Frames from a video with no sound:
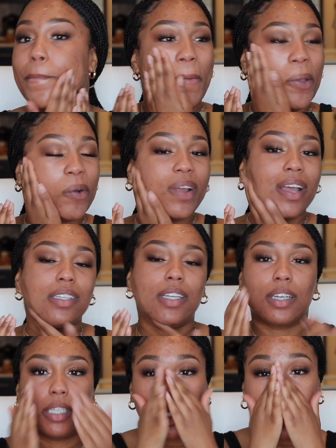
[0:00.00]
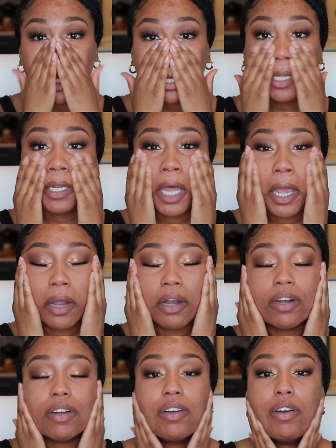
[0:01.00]
It creates like a sticky
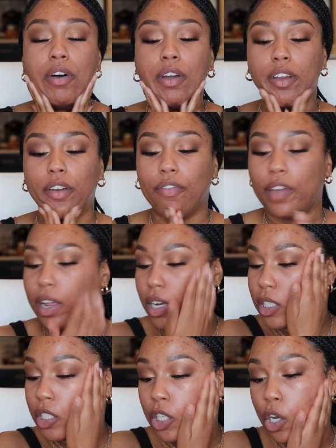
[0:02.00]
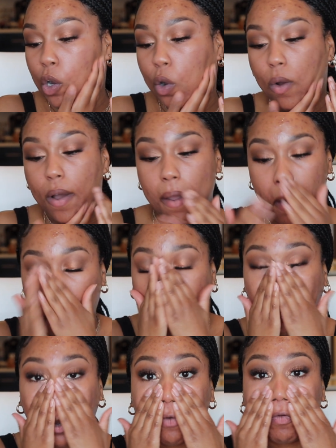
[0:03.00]
layer on your face, so
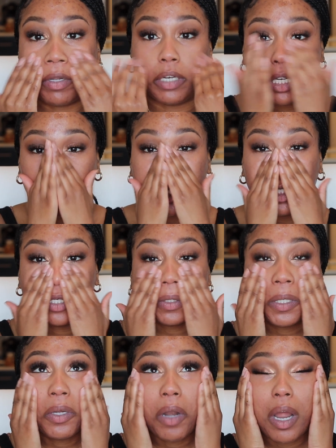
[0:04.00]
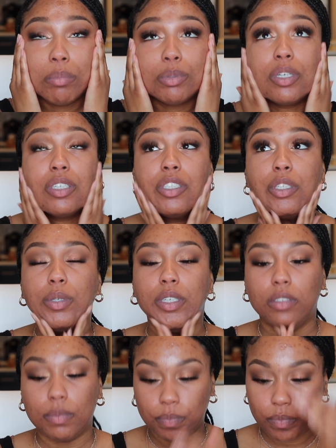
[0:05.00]
your foundation literally grabs onto
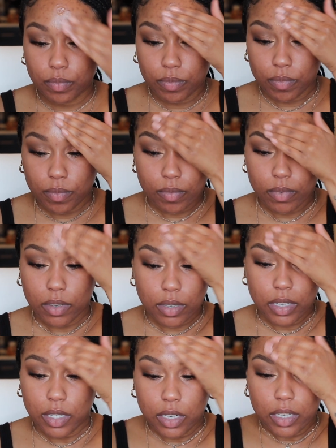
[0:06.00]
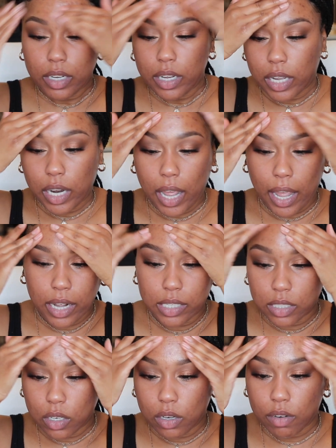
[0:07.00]
it. It
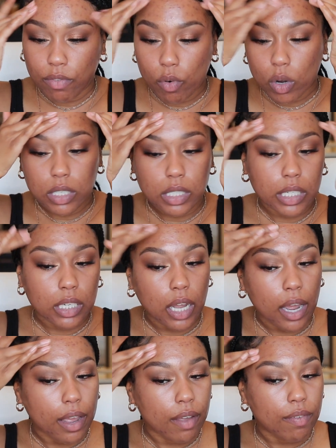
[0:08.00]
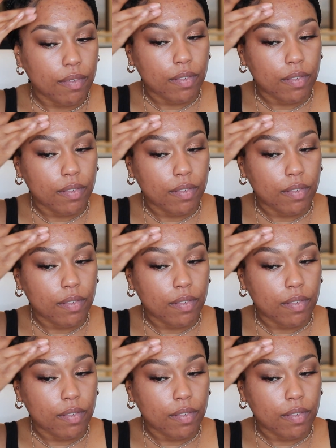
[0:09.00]
hangs on for dear life.